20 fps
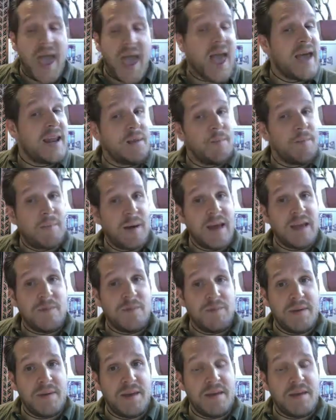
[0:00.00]
And it
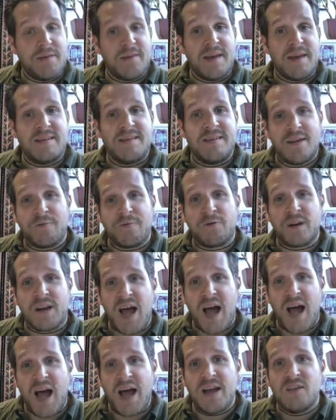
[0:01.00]
might be that different
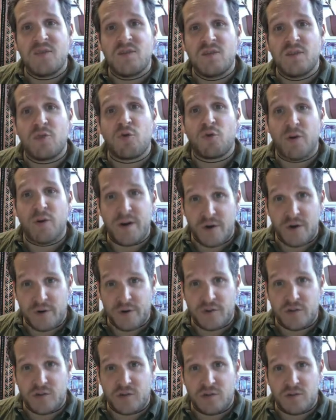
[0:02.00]
kinds of
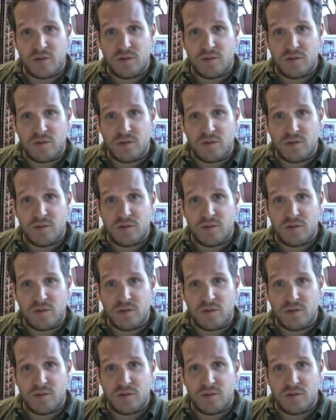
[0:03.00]
critters